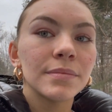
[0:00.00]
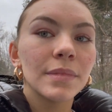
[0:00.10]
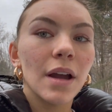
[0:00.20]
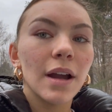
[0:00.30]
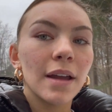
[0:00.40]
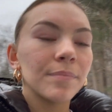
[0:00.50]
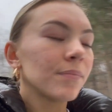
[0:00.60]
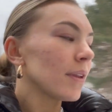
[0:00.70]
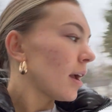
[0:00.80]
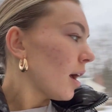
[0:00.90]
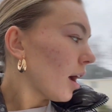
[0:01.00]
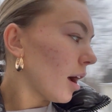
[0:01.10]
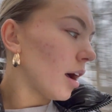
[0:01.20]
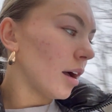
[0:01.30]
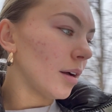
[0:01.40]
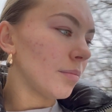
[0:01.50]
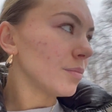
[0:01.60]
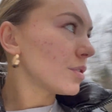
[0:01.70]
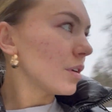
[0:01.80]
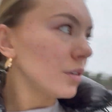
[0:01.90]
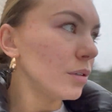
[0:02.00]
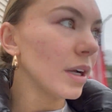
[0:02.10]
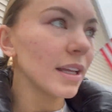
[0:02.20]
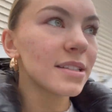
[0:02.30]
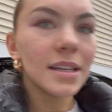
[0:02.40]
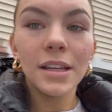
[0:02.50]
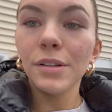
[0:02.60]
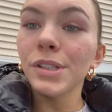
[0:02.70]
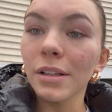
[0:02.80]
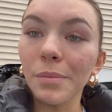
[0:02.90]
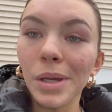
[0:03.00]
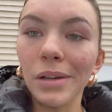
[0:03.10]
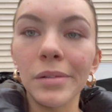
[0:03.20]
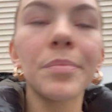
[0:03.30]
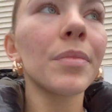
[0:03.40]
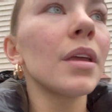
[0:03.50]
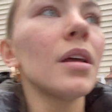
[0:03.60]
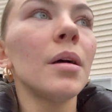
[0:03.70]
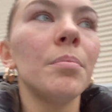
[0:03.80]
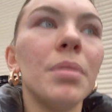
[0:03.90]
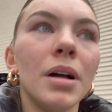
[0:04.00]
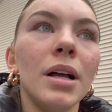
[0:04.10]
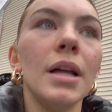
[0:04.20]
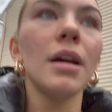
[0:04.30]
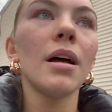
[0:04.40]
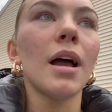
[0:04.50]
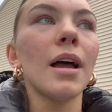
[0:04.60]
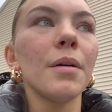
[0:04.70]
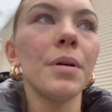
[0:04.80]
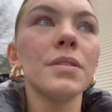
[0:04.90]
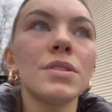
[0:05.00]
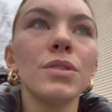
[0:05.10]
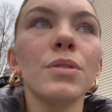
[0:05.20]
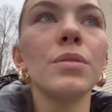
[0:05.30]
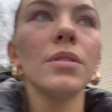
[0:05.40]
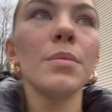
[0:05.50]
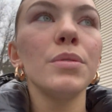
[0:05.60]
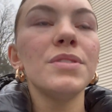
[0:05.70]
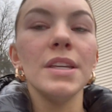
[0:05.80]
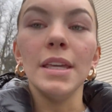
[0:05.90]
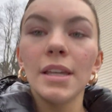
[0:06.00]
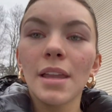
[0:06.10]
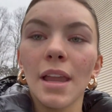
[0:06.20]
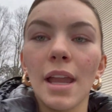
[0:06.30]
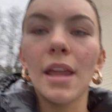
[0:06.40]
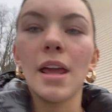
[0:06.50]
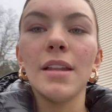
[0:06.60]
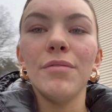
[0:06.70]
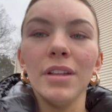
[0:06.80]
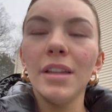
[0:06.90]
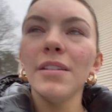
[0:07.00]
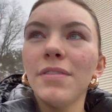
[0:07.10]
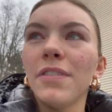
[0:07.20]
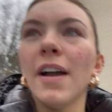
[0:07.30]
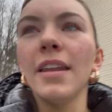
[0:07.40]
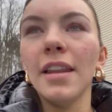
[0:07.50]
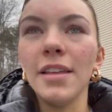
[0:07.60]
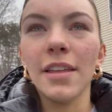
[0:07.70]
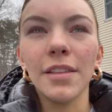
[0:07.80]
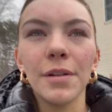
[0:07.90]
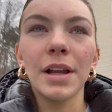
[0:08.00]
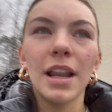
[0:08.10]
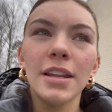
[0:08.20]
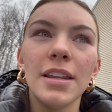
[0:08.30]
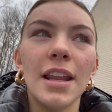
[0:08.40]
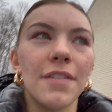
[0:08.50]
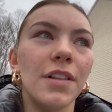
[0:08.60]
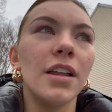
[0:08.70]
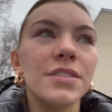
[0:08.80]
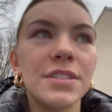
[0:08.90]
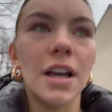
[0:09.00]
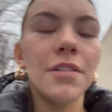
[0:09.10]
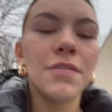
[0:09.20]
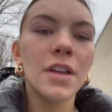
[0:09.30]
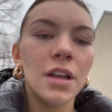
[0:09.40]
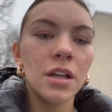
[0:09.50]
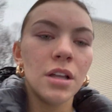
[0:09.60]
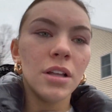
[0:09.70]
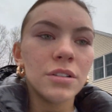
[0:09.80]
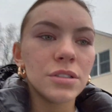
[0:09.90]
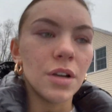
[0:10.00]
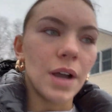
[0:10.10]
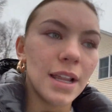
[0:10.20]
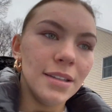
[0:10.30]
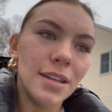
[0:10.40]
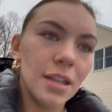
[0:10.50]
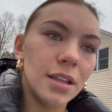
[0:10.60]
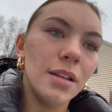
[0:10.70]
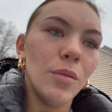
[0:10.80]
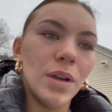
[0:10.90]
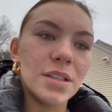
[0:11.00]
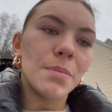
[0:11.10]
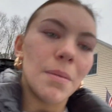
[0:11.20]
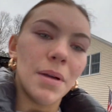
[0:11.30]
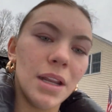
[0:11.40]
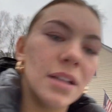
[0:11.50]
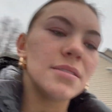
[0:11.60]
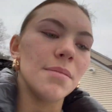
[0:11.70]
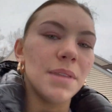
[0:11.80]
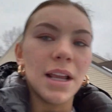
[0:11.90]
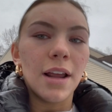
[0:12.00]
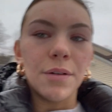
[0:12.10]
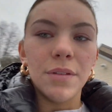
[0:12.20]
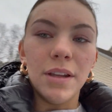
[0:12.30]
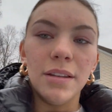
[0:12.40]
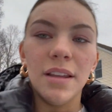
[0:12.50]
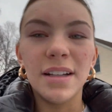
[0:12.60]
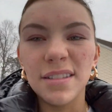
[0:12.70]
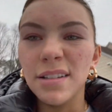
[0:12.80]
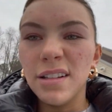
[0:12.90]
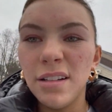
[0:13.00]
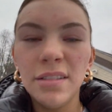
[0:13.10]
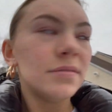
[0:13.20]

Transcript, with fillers: Okay. Um, so I guess I need to go check the mail. But I went to the boutique and I really didn't find anything. They kind of didn't have a lot of stuff so I didn't waste my money on something I only liked a little.